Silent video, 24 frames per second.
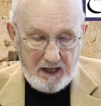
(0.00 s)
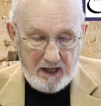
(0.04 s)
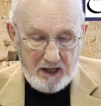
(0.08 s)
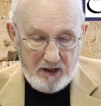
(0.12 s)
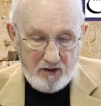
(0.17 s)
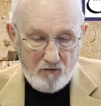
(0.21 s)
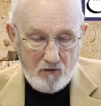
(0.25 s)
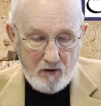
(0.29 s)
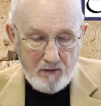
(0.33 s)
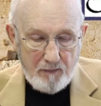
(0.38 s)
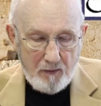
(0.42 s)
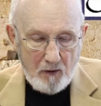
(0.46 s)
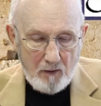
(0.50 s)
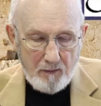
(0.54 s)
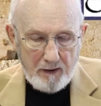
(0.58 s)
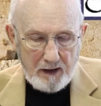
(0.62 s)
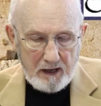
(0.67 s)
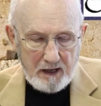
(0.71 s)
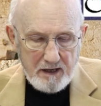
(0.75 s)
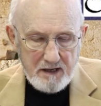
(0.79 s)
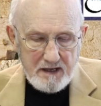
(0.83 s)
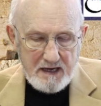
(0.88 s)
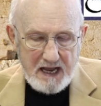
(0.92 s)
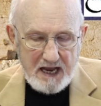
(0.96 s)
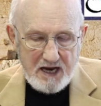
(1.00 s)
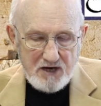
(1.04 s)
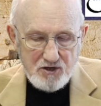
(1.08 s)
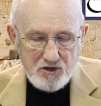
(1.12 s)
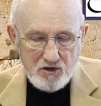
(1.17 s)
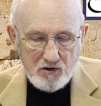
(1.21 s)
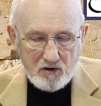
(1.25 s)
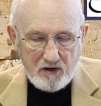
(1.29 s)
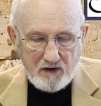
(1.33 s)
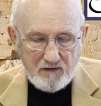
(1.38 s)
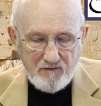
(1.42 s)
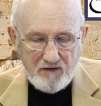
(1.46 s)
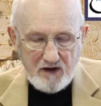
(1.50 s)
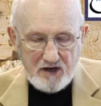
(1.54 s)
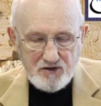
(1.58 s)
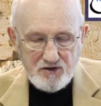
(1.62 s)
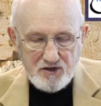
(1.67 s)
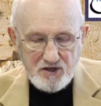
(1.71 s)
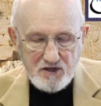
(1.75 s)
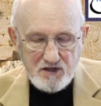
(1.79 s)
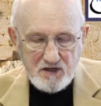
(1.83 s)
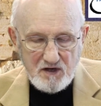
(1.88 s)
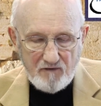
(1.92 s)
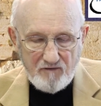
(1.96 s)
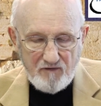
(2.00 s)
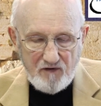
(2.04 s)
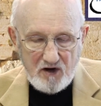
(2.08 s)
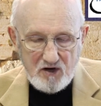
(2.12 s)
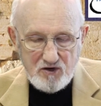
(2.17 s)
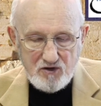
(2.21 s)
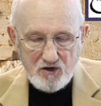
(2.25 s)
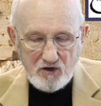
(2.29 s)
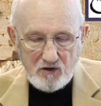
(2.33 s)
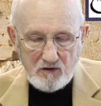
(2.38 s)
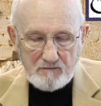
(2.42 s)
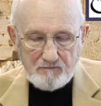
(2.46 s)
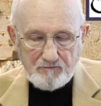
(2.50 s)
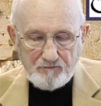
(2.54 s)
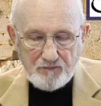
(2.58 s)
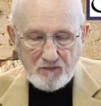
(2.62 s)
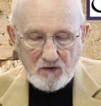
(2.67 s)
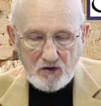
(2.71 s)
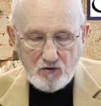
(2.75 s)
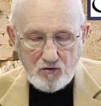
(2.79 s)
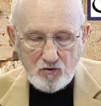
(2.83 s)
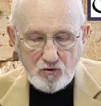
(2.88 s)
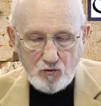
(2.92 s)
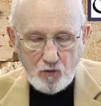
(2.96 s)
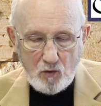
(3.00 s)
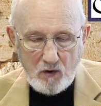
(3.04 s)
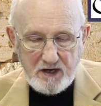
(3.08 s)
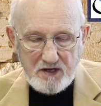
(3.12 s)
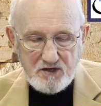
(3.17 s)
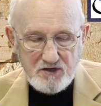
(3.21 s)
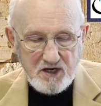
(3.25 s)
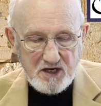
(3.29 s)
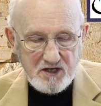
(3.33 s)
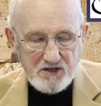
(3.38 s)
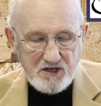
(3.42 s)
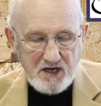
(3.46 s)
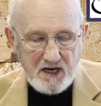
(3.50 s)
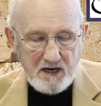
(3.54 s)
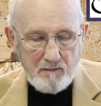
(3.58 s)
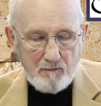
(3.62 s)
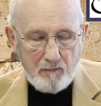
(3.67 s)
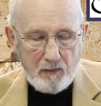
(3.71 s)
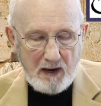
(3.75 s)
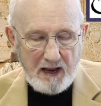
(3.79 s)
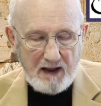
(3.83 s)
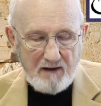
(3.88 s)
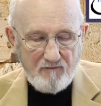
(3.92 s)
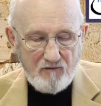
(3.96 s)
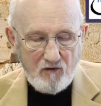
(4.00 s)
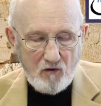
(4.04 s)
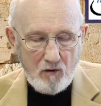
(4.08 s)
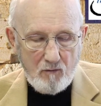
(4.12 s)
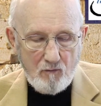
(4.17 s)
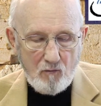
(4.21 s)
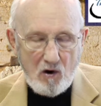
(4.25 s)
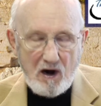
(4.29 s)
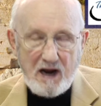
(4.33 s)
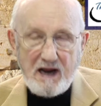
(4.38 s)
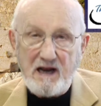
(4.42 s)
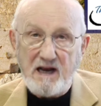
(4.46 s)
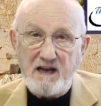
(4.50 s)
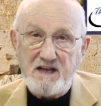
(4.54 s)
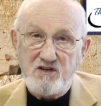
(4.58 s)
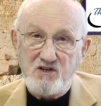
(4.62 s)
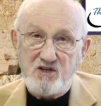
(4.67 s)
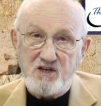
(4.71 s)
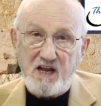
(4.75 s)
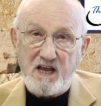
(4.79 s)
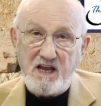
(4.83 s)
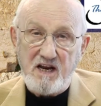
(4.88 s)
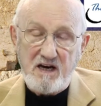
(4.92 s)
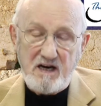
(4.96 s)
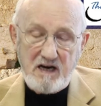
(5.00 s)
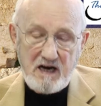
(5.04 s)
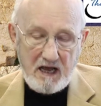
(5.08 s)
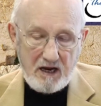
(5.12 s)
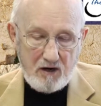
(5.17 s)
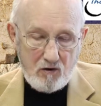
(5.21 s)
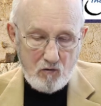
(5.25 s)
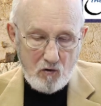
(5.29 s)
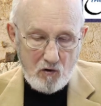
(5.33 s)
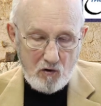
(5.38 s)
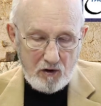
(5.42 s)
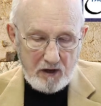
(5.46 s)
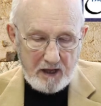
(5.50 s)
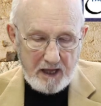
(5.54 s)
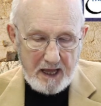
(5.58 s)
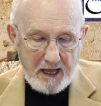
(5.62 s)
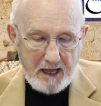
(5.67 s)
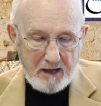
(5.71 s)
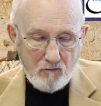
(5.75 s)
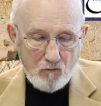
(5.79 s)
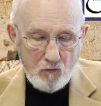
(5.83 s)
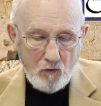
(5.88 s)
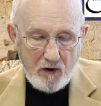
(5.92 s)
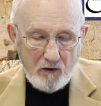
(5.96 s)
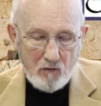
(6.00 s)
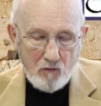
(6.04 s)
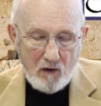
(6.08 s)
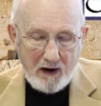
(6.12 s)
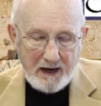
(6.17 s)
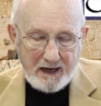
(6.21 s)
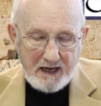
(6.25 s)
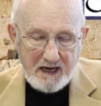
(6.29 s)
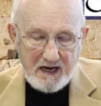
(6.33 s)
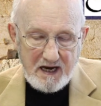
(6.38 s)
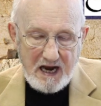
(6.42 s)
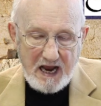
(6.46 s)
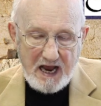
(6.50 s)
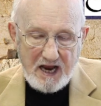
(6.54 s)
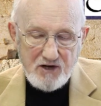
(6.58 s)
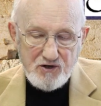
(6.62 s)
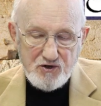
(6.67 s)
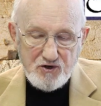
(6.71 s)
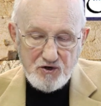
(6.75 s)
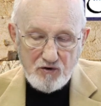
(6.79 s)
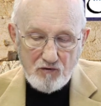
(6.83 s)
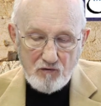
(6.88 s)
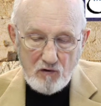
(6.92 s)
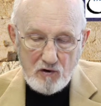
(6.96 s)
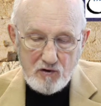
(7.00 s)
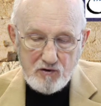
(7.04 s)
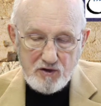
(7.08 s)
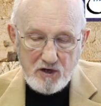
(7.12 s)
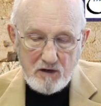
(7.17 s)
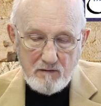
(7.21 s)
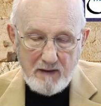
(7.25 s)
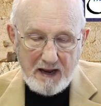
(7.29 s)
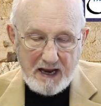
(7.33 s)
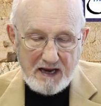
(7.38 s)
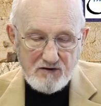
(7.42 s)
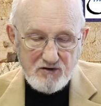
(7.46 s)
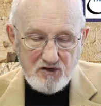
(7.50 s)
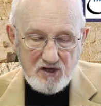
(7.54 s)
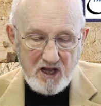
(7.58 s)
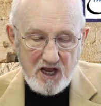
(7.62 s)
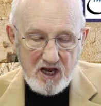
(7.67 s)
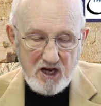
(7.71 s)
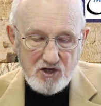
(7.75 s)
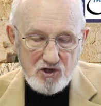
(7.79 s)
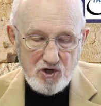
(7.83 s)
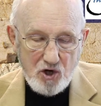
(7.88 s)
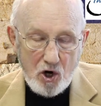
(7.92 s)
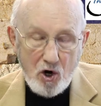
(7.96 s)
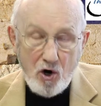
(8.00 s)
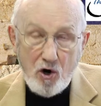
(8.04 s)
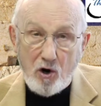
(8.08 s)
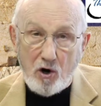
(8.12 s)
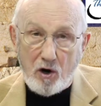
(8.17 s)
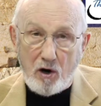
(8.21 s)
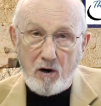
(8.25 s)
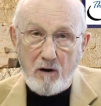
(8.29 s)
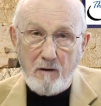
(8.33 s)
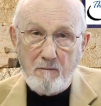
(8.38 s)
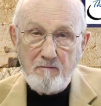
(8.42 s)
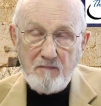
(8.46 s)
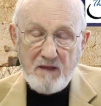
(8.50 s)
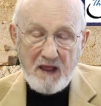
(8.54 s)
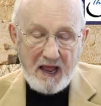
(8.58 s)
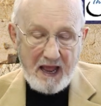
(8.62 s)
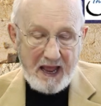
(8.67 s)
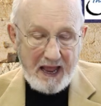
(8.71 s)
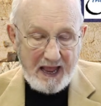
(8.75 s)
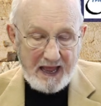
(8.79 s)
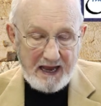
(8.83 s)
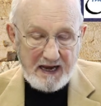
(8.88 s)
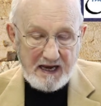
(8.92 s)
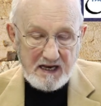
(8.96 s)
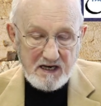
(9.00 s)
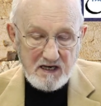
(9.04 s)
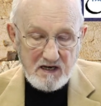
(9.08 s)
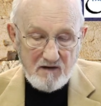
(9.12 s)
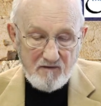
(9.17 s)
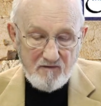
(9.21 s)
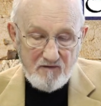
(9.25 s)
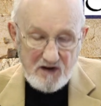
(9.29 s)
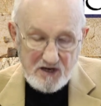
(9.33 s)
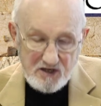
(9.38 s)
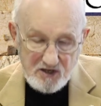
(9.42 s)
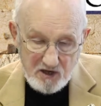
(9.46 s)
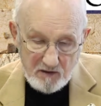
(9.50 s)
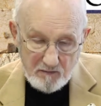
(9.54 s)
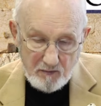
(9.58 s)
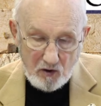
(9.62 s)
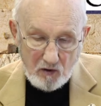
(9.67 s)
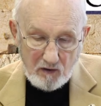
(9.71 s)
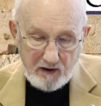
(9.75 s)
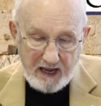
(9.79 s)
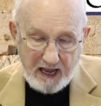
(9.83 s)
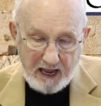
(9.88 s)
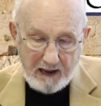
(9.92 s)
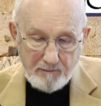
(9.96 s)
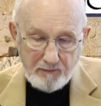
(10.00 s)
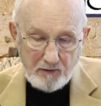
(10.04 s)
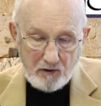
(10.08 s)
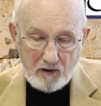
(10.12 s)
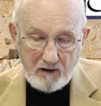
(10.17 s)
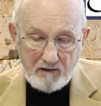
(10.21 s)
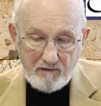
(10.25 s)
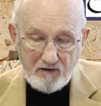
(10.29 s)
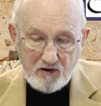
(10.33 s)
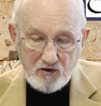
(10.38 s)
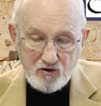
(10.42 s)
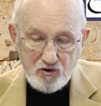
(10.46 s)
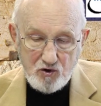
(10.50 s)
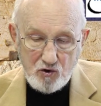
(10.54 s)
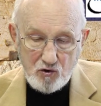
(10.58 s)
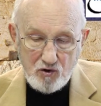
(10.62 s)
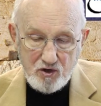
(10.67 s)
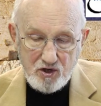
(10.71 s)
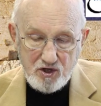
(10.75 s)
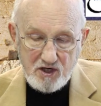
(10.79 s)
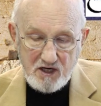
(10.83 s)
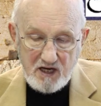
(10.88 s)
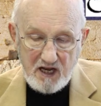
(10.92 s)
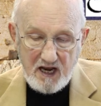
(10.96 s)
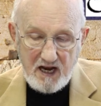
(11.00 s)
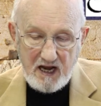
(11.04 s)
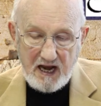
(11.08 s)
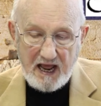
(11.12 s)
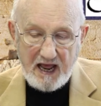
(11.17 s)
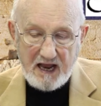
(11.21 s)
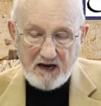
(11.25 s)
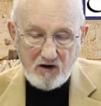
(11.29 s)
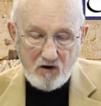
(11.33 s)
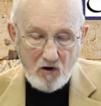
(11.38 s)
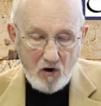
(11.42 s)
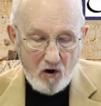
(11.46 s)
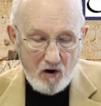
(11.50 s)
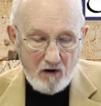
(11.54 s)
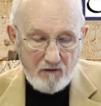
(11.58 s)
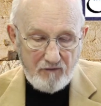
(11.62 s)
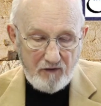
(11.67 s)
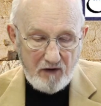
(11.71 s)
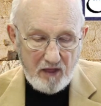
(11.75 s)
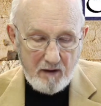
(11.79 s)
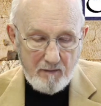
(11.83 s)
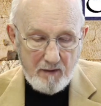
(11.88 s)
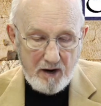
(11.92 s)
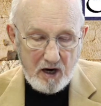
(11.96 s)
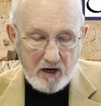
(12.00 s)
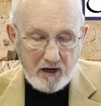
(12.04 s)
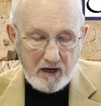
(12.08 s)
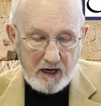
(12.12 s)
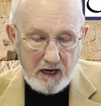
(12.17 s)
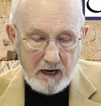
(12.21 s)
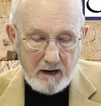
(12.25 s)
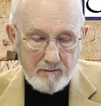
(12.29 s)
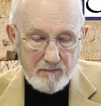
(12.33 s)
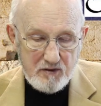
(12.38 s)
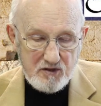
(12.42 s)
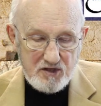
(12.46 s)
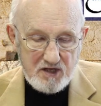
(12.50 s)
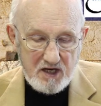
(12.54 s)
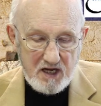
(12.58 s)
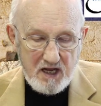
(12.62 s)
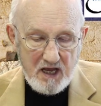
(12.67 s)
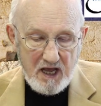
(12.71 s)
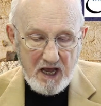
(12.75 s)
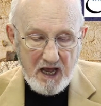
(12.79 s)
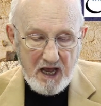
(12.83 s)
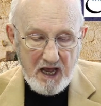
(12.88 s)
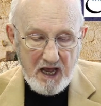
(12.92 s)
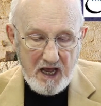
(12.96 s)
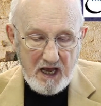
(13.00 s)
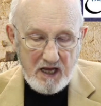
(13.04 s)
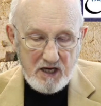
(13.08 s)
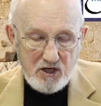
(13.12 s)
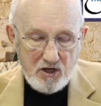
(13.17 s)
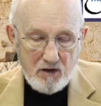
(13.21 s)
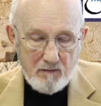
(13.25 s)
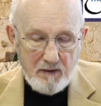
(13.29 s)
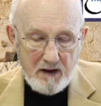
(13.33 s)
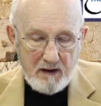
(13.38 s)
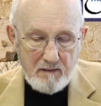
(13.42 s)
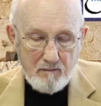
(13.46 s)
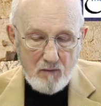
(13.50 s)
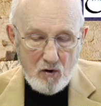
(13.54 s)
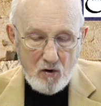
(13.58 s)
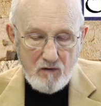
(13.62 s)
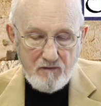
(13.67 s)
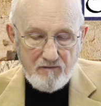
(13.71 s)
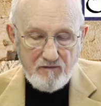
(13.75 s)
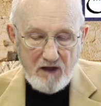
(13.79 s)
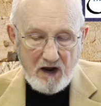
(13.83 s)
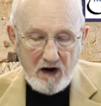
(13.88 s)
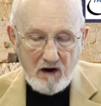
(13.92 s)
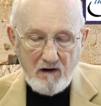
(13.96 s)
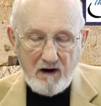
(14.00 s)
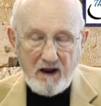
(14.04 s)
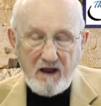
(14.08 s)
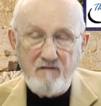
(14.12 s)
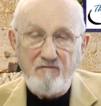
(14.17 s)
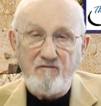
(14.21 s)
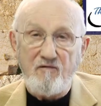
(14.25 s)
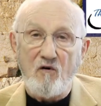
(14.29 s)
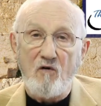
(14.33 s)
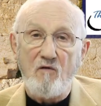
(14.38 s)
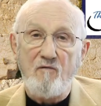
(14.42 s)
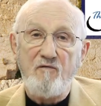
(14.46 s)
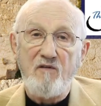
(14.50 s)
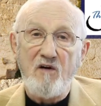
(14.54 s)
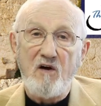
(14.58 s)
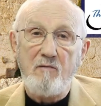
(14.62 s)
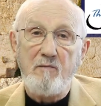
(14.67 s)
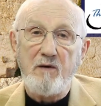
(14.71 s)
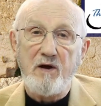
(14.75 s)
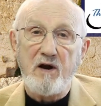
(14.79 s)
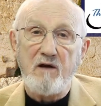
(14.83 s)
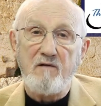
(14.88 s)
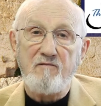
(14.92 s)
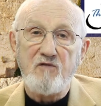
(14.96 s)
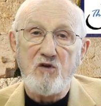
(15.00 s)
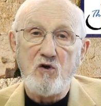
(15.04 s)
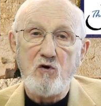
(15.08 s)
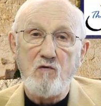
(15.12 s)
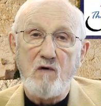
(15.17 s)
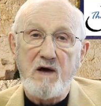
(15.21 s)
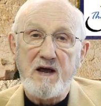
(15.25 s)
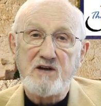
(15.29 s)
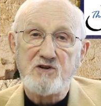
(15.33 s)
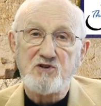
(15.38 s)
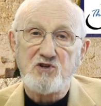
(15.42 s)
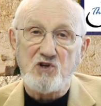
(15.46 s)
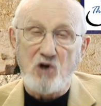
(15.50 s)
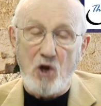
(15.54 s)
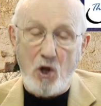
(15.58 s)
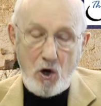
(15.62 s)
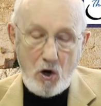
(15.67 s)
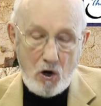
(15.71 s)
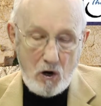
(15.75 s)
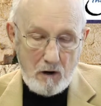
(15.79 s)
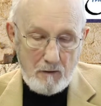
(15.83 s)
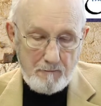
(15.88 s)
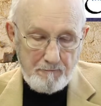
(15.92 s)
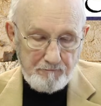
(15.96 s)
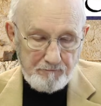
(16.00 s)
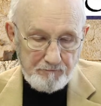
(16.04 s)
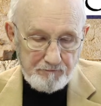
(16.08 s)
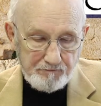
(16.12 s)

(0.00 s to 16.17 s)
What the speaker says: The Republican National Convention's official 2016 platform rightly stated, and I quote again, "We recognize Jerusalem as the eternal and indivisible capital of the Jewish state and call for the American Embassy to be moved there in fulfillment of U.S. law.